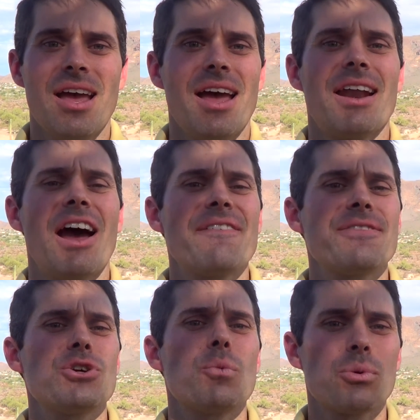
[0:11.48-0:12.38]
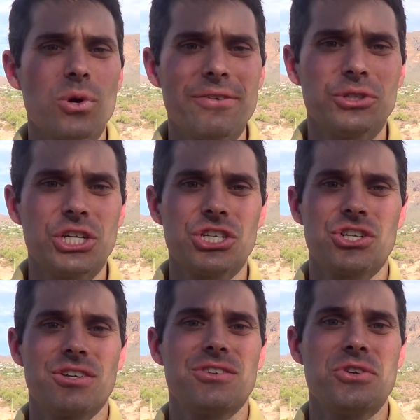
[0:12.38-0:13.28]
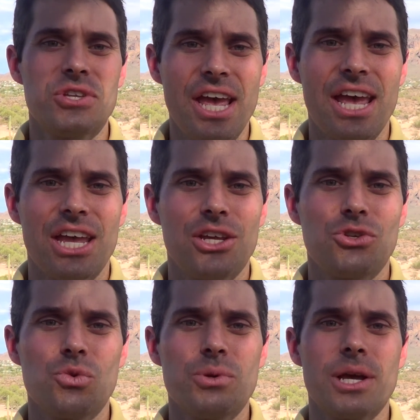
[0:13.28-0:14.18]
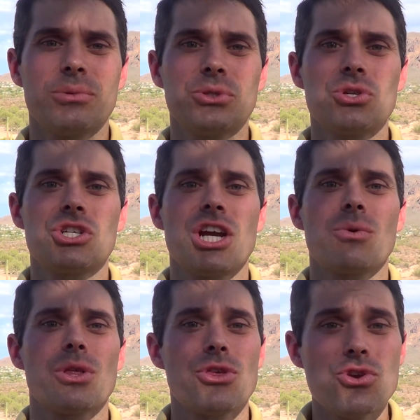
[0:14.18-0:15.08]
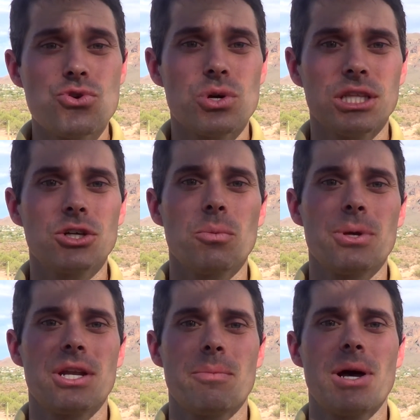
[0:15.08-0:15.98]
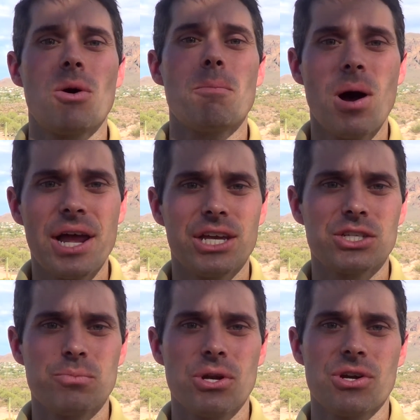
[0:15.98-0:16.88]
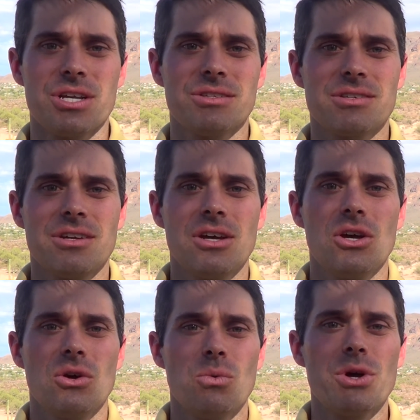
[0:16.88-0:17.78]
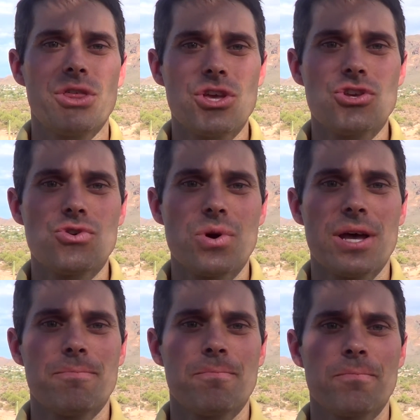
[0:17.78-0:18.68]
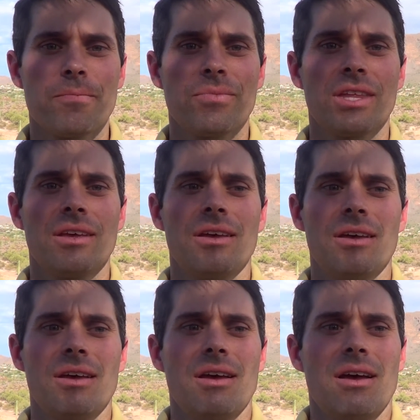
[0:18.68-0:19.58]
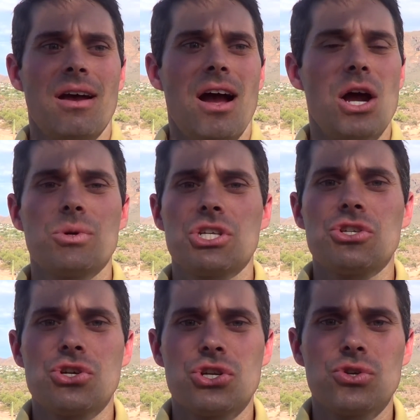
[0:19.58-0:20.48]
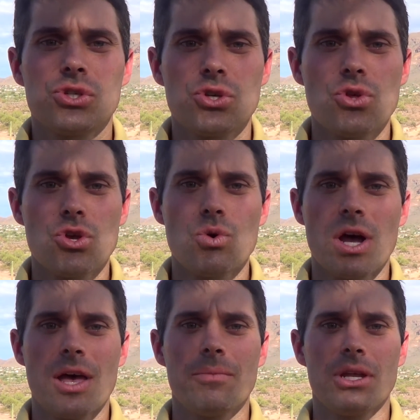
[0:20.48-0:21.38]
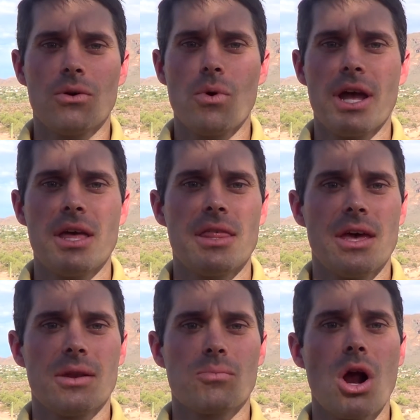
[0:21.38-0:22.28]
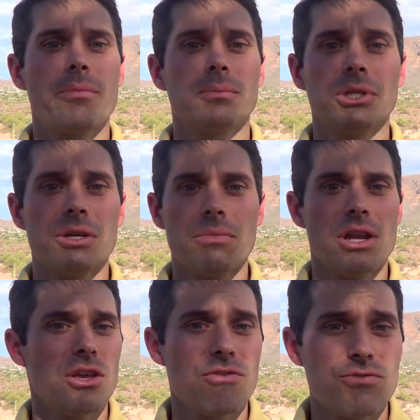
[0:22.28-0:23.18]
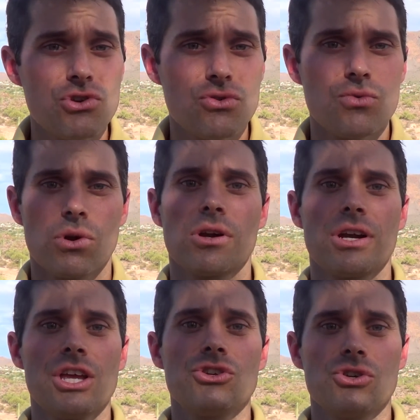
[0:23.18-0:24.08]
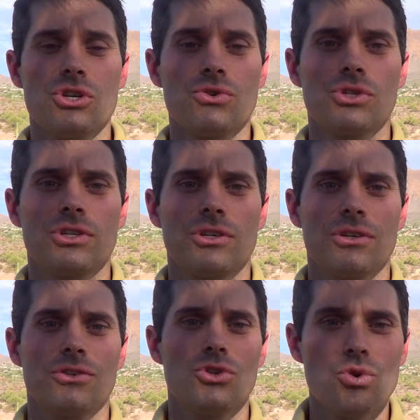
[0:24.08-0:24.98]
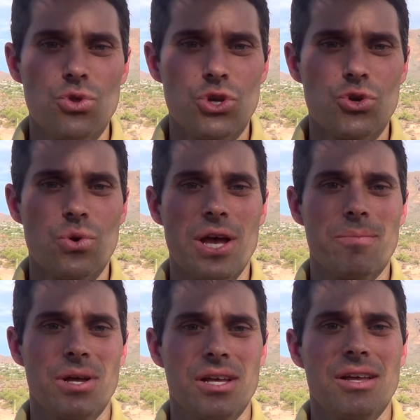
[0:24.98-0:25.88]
and I feel privileged today to be able to share with you a little bit about my experience with the UM. I was introduced to the UM in a way that probably many of you were introduced to the UM.